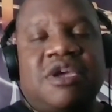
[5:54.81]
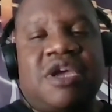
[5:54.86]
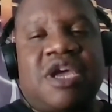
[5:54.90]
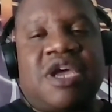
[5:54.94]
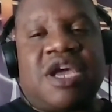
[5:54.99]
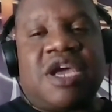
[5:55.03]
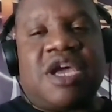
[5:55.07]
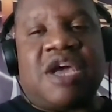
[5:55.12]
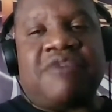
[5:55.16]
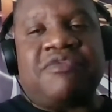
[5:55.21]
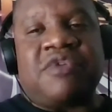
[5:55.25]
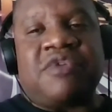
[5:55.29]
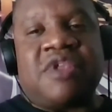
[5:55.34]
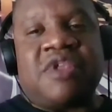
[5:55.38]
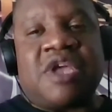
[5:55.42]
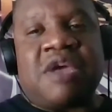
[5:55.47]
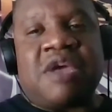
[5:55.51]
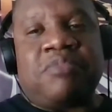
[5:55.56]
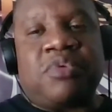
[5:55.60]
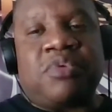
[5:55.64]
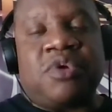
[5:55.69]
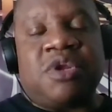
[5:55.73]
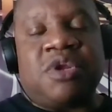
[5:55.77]
After
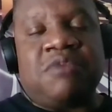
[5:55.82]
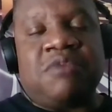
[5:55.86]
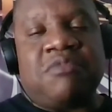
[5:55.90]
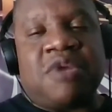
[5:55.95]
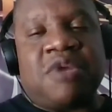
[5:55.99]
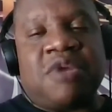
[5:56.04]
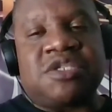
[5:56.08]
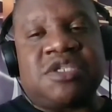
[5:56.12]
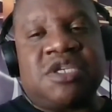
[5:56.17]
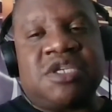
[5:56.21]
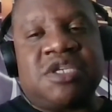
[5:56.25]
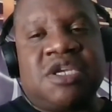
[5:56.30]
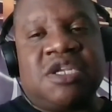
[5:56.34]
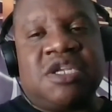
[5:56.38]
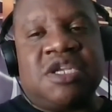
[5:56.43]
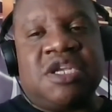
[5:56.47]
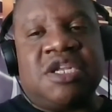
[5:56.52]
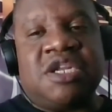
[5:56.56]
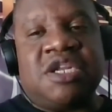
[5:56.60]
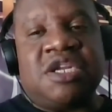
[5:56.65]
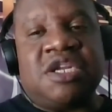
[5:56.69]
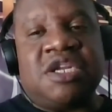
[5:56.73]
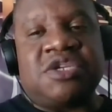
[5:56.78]
that, pretty much
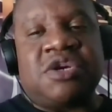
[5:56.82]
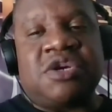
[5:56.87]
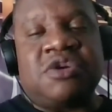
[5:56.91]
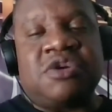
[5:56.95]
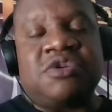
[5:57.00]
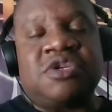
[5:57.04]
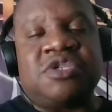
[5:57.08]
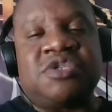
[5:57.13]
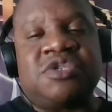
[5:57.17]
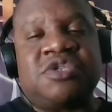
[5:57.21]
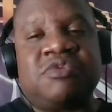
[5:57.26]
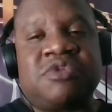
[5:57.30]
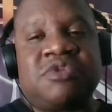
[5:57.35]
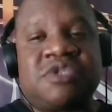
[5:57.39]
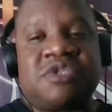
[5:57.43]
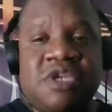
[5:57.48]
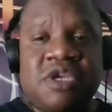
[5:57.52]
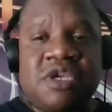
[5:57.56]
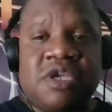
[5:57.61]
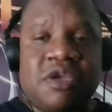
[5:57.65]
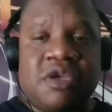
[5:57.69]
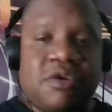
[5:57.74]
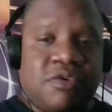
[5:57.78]
it turned into a
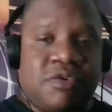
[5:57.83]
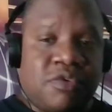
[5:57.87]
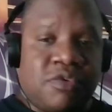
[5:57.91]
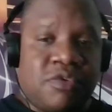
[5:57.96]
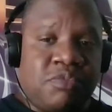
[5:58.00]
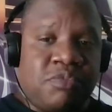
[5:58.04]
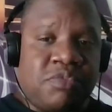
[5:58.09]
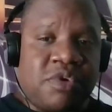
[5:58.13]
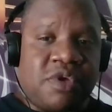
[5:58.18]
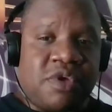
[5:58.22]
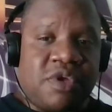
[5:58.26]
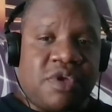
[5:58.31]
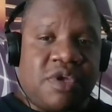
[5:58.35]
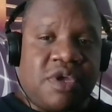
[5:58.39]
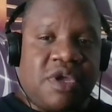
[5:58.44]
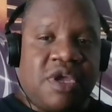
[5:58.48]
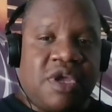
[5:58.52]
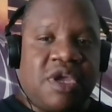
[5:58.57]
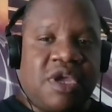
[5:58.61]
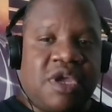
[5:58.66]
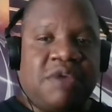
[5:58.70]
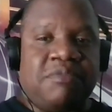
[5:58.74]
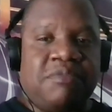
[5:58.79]
singing group.
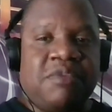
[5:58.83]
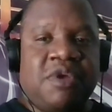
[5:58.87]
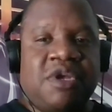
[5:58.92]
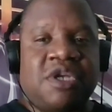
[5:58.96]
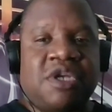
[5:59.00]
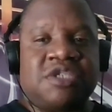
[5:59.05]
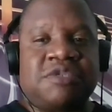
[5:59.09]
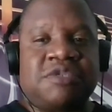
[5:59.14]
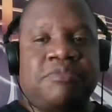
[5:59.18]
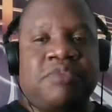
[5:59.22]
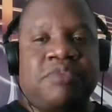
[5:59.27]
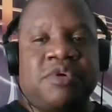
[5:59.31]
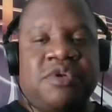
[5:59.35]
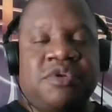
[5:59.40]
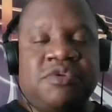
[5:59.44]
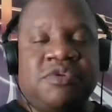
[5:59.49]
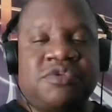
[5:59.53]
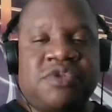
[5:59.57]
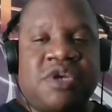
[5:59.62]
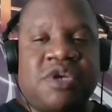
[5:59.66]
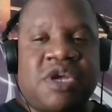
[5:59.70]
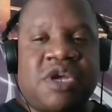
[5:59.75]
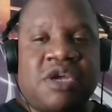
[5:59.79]
And because a
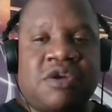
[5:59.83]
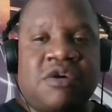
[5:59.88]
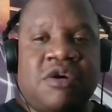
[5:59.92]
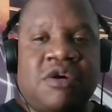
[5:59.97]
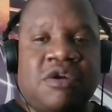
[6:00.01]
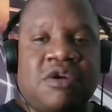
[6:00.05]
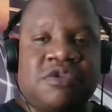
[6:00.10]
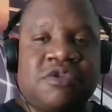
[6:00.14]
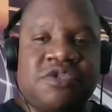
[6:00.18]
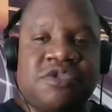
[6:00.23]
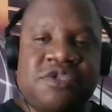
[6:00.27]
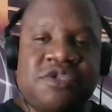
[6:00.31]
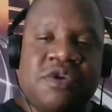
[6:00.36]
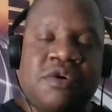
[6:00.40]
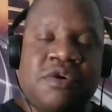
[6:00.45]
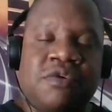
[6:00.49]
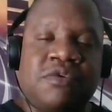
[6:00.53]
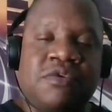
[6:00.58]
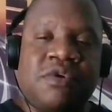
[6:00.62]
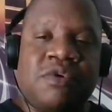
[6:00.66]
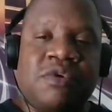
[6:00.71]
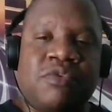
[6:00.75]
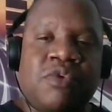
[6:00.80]
producer had called the show
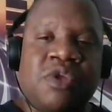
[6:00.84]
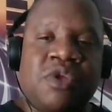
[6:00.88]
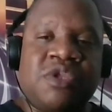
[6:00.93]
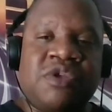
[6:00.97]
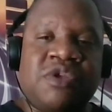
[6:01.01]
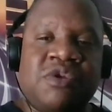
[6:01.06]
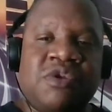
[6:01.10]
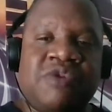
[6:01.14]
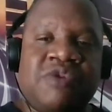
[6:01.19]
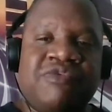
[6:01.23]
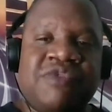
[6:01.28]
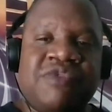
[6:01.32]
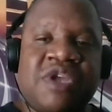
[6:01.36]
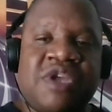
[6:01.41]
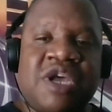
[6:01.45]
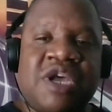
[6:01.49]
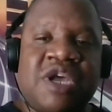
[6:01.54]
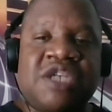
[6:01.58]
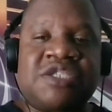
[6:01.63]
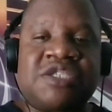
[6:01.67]
and wanted to know if the guys